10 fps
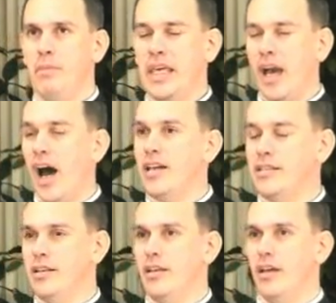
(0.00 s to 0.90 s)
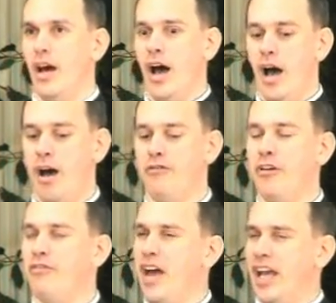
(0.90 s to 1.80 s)
because
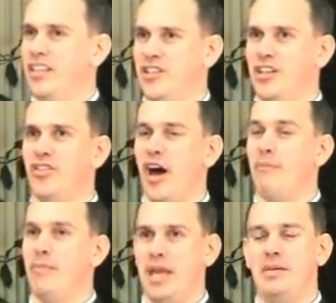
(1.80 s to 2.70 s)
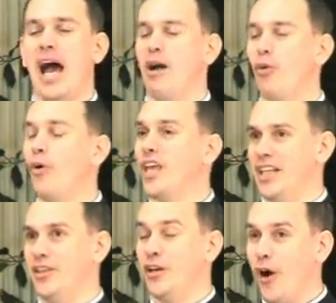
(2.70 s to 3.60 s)
of the fact that she thought maybe I won't
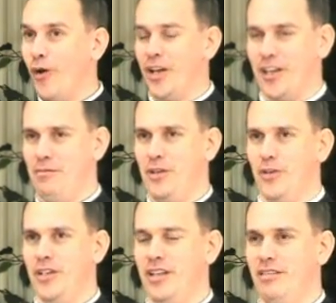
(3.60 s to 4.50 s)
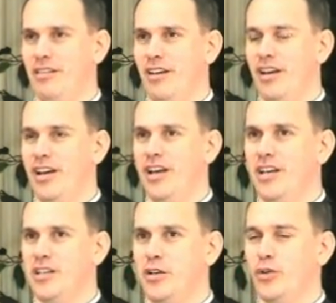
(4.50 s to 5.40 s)
get to go to communion.
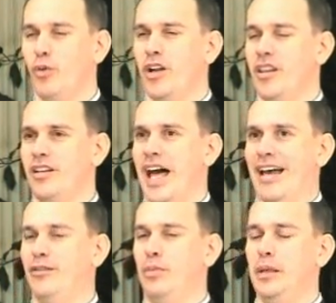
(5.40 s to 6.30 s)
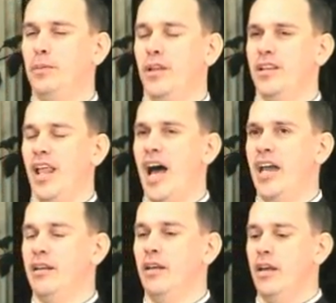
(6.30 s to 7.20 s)
She was one of the last people in
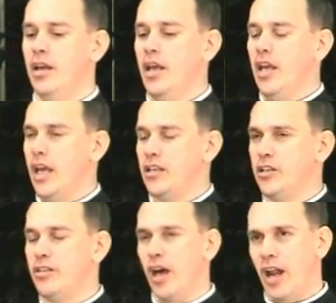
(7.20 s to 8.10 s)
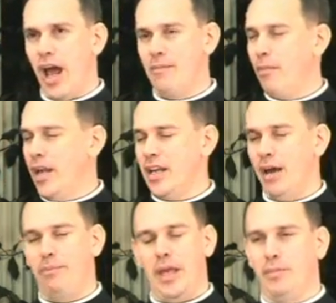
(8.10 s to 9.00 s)
line, and she thought I might
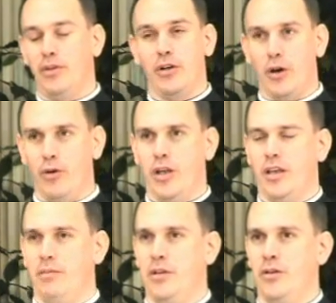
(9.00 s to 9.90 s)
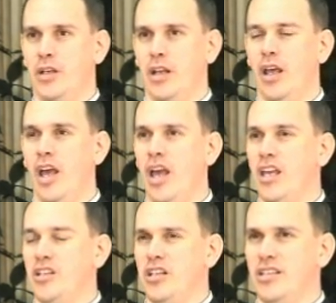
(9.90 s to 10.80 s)
not be able to go to communion.
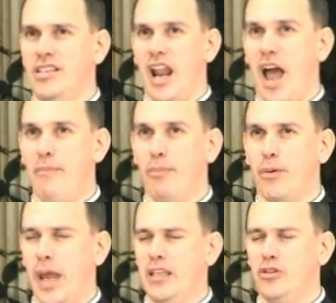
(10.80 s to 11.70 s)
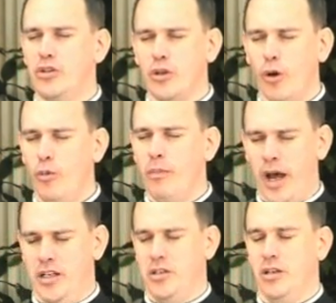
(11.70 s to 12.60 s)
She just said, I prayed so
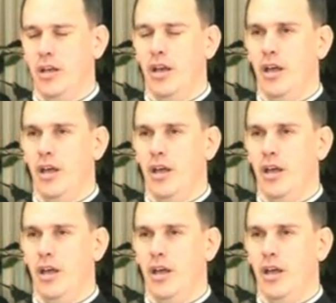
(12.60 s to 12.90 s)
much